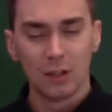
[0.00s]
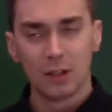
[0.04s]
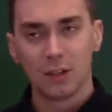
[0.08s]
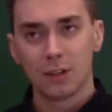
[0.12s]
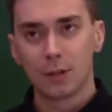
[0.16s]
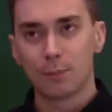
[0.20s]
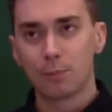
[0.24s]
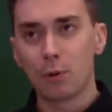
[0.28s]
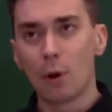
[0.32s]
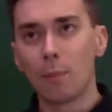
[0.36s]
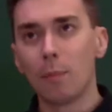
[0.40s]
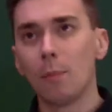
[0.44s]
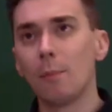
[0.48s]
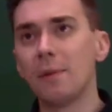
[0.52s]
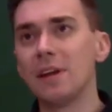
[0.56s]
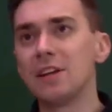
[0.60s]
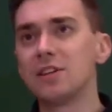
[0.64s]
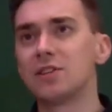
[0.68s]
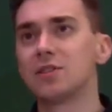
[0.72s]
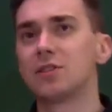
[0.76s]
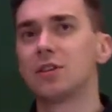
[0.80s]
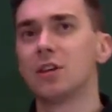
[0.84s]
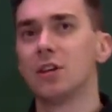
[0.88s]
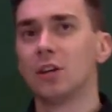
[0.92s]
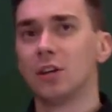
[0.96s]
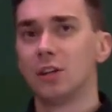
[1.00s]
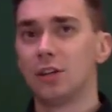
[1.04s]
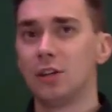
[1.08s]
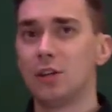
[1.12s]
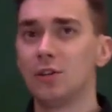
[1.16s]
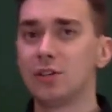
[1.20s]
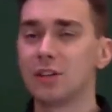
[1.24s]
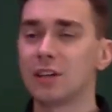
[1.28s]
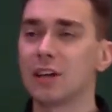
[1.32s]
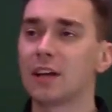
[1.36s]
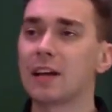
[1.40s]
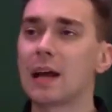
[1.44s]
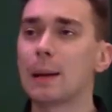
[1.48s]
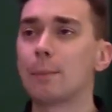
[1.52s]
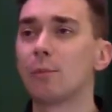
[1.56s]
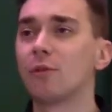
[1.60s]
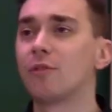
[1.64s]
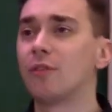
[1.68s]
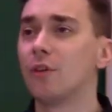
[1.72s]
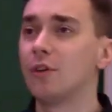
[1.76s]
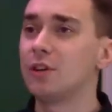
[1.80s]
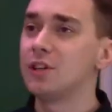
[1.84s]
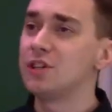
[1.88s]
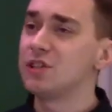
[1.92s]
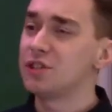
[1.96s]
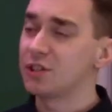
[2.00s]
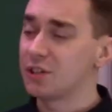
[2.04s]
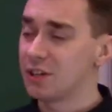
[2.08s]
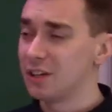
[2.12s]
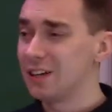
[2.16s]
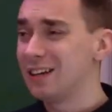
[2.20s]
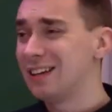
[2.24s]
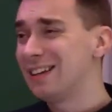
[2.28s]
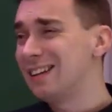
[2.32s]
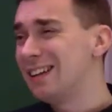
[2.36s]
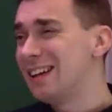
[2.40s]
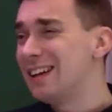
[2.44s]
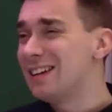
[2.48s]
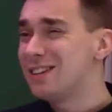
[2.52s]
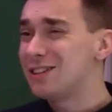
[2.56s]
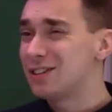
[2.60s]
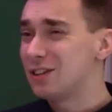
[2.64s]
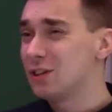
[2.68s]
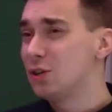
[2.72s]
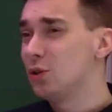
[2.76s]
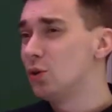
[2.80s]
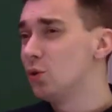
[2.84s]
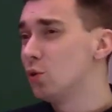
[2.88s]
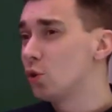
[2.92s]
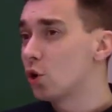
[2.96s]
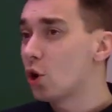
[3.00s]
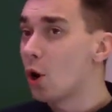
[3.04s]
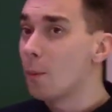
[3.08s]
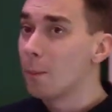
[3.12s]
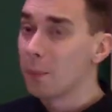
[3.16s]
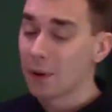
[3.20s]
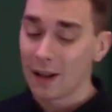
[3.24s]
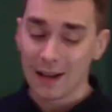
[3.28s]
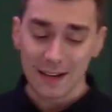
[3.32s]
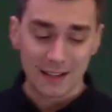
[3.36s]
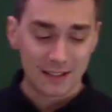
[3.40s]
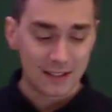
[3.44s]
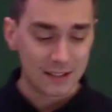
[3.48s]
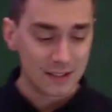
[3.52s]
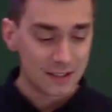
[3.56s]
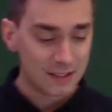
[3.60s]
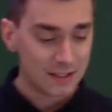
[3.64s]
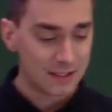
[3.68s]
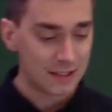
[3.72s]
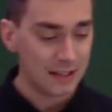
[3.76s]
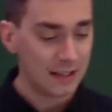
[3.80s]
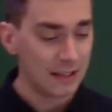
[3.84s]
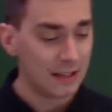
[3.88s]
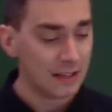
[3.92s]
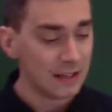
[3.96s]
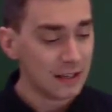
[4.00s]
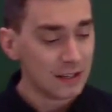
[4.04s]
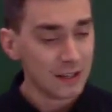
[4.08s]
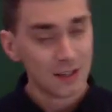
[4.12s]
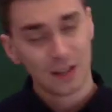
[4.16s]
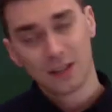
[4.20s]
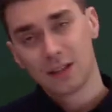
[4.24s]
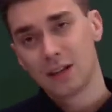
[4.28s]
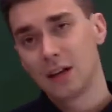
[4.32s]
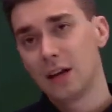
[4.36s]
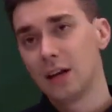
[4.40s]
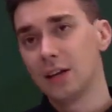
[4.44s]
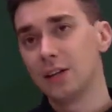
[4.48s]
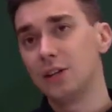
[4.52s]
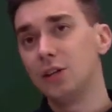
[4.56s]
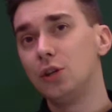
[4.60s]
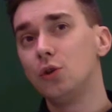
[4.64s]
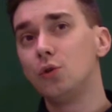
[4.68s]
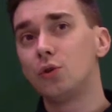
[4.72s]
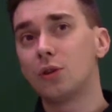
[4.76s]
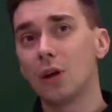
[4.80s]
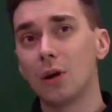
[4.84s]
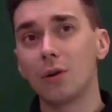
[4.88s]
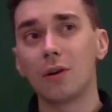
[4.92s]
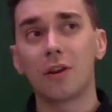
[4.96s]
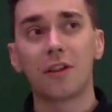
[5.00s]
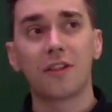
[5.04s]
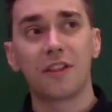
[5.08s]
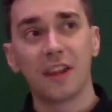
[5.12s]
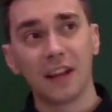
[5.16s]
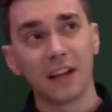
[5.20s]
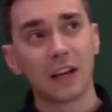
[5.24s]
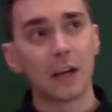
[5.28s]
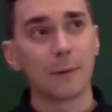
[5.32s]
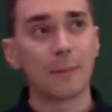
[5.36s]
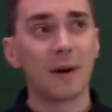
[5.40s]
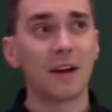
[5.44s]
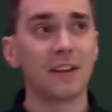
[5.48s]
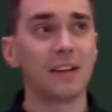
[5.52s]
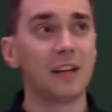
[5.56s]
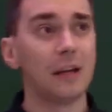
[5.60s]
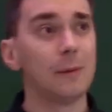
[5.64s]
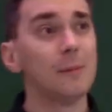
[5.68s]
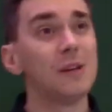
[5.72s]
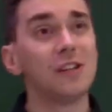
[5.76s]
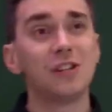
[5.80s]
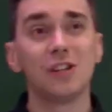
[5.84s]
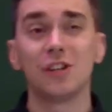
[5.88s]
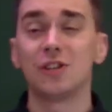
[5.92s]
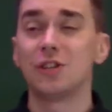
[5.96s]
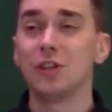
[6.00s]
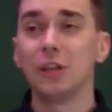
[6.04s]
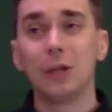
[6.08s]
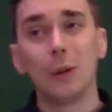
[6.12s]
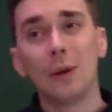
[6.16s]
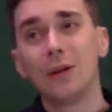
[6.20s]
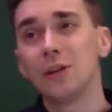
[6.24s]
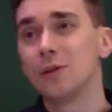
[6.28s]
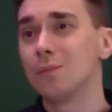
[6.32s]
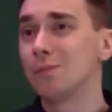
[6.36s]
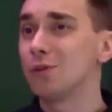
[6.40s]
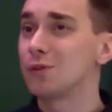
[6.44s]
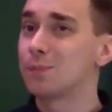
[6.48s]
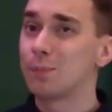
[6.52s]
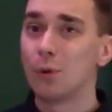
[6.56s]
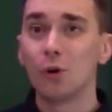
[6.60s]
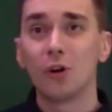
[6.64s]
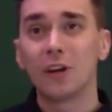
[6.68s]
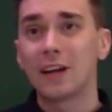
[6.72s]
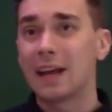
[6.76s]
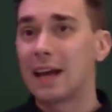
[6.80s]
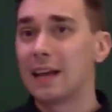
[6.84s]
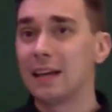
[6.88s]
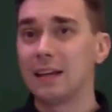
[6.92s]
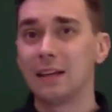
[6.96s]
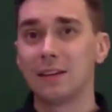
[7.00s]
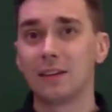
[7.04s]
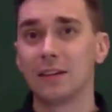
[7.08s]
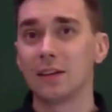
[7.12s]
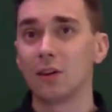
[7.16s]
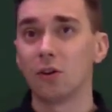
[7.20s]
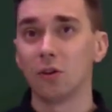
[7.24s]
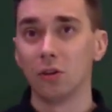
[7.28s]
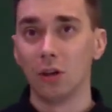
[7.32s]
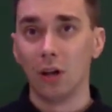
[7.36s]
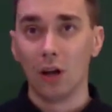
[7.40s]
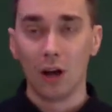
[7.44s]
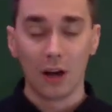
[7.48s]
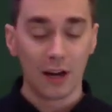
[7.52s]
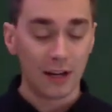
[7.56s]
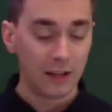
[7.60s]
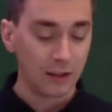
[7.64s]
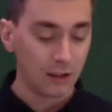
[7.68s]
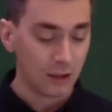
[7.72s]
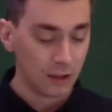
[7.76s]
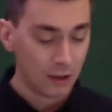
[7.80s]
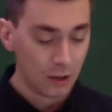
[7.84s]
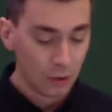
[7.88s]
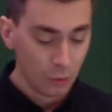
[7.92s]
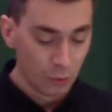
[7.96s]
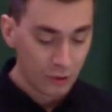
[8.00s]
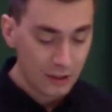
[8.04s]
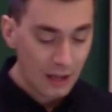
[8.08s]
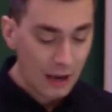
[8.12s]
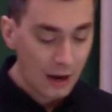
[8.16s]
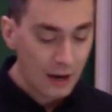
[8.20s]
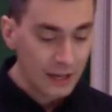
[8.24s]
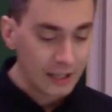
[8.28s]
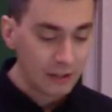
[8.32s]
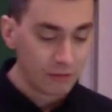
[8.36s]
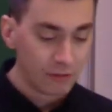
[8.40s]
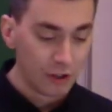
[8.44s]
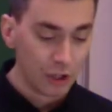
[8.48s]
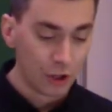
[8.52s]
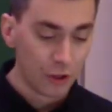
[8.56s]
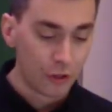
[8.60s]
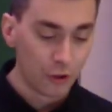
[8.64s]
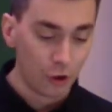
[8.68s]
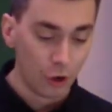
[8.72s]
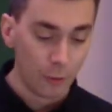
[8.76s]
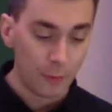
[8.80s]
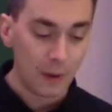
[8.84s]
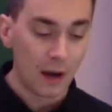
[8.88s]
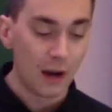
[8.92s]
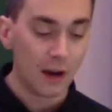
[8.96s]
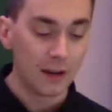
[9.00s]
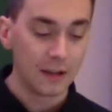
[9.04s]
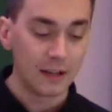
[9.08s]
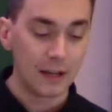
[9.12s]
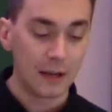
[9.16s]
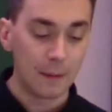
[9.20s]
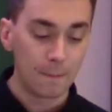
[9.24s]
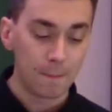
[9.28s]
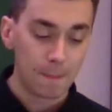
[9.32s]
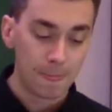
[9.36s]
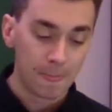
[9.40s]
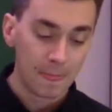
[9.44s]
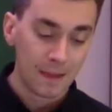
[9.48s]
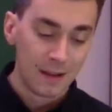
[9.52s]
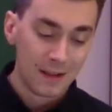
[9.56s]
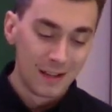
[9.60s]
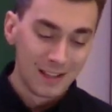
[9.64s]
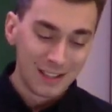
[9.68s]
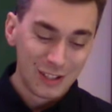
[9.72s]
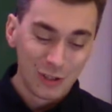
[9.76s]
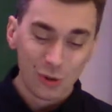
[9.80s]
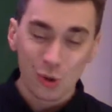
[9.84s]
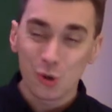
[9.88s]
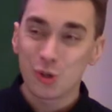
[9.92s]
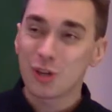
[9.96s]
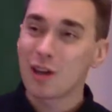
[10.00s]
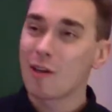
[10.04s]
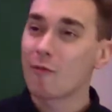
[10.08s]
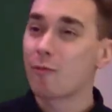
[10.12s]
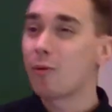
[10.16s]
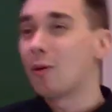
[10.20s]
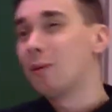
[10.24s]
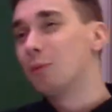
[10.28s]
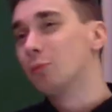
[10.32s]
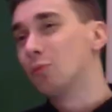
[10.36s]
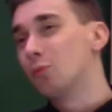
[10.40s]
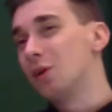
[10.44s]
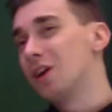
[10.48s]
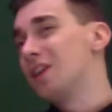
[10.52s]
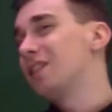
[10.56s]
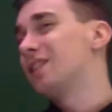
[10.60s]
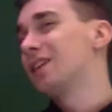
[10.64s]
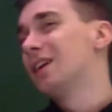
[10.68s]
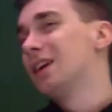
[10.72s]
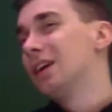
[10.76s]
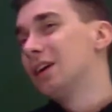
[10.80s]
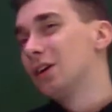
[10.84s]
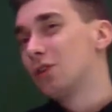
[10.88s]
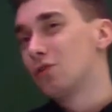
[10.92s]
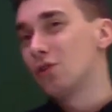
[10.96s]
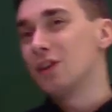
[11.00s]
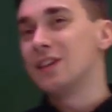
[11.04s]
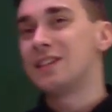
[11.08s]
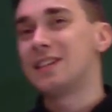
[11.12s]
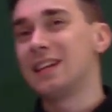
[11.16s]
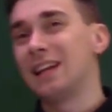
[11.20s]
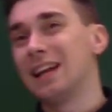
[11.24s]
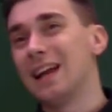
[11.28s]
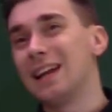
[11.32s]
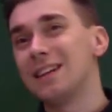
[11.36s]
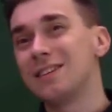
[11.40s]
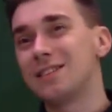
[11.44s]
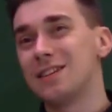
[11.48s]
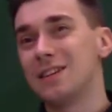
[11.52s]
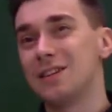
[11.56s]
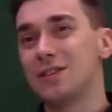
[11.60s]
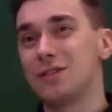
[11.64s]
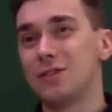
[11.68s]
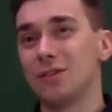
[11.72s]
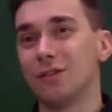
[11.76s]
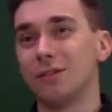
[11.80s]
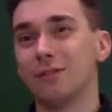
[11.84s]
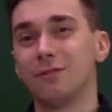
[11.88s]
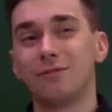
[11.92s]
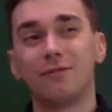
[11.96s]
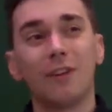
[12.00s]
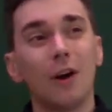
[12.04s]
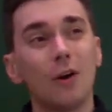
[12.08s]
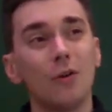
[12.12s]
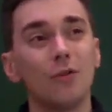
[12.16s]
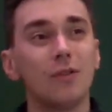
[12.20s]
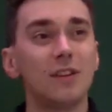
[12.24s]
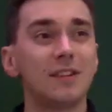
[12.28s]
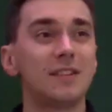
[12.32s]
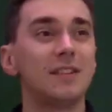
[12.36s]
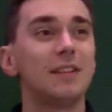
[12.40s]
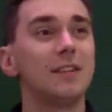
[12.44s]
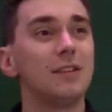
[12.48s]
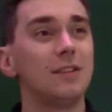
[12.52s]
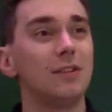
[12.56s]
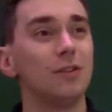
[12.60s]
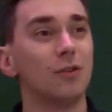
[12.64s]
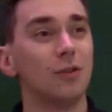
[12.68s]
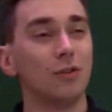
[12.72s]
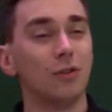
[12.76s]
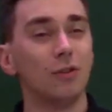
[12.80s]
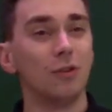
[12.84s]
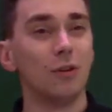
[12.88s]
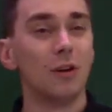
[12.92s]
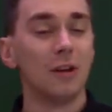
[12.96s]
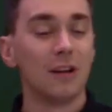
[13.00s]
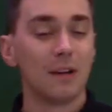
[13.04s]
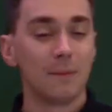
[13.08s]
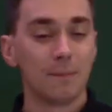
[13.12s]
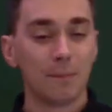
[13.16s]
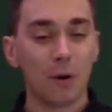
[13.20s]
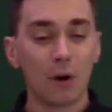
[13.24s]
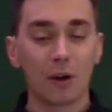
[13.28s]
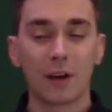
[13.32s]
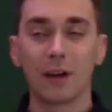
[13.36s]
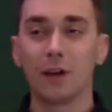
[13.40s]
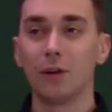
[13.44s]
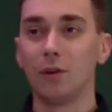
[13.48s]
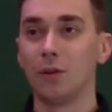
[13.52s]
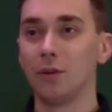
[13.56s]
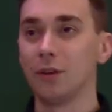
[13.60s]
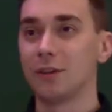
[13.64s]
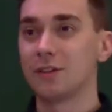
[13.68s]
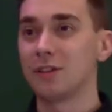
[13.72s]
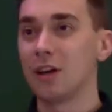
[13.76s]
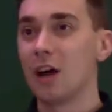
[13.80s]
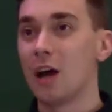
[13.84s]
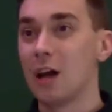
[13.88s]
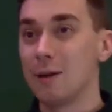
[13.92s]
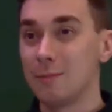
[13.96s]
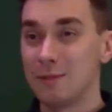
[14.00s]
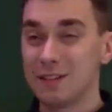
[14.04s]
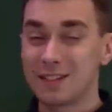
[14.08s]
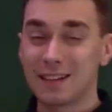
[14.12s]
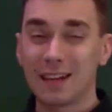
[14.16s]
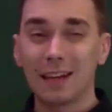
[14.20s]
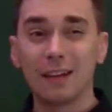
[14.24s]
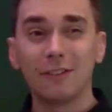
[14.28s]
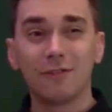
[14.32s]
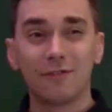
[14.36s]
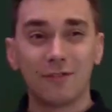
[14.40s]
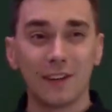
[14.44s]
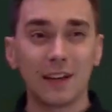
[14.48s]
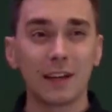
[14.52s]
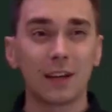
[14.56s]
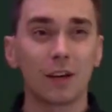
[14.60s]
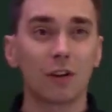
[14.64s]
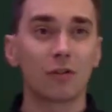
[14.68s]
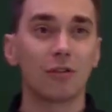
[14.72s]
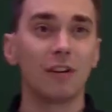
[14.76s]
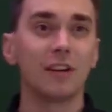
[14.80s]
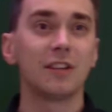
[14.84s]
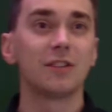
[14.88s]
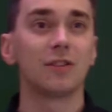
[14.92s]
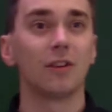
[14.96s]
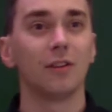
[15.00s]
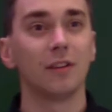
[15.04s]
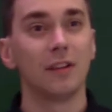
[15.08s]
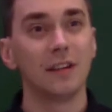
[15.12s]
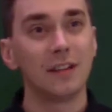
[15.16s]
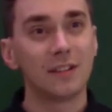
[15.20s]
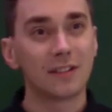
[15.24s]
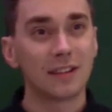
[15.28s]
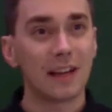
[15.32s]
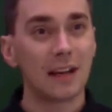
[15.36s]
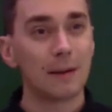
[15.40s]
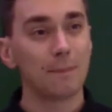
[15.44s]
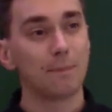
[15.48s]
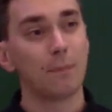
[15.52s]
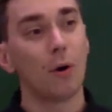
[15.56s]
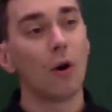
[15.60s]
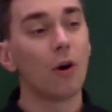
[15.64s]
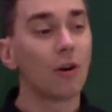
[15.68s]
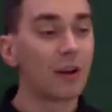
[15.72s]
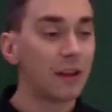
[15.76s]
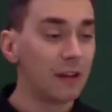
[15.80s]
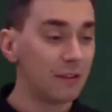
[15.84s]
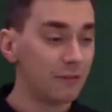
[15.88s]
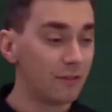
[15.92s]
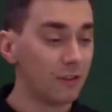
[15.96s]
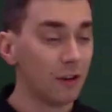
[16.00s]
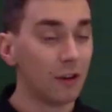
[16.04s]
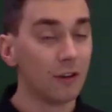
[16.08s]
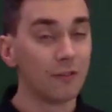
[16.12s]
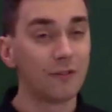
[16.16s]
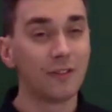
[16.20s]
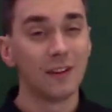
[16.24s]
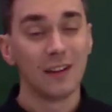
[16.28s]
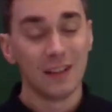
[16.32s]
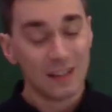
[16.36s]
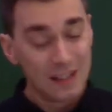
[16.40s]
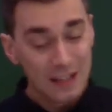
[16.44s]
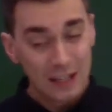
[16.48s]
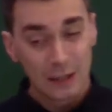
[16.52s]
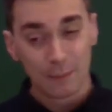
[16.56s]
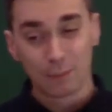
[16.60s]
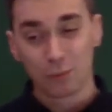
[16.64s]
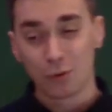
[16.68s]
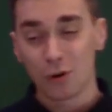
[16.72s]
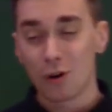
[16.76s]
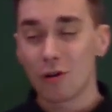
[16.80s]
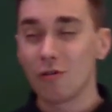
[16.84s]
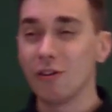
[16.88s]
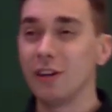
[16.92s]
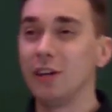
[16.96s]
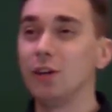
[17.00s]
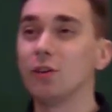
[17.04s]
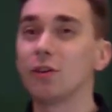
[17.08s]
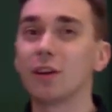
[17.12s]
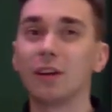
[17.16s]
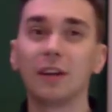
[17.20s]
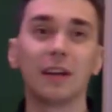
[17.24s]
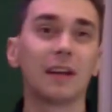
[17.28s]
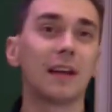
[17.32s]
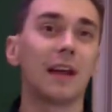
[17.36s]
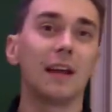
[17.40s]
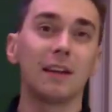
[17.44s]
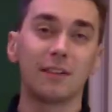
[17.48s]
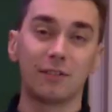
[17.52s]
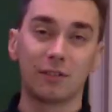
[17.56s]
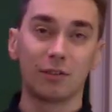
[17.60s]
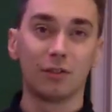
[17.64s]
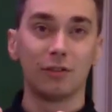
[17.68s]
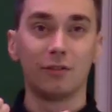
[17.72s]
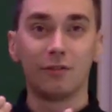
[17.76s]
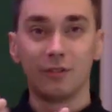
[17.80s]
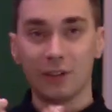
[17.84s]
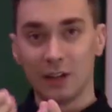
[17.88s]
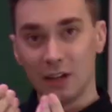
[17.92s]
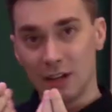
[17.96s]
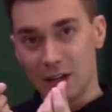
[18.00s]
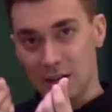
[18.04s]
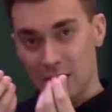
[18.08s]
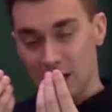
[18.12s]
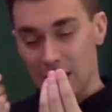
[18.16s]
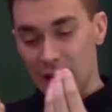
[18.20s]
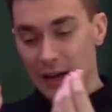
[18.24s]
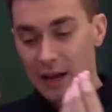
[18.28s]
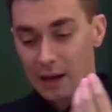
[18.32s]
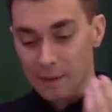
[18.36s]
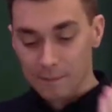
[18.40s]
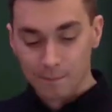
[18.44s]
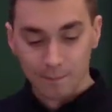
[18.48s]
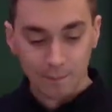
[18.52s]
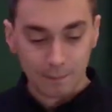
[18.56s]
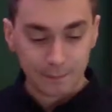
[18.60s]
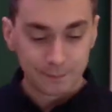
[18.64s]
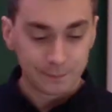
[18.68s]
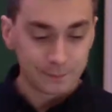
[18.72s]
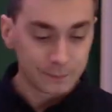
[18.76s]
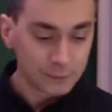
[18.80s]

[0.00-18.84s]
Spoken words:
The problem is using a camera phone can lead to complacency, and you don't think about the images, and you end up just putting anything online without any real thought behind it. You also have a problem with greasy lenses. Your phone is in your pocket all the time. It's getting finger grease on it. It's getting pocket fluff. In a brewery, you're going to get sort of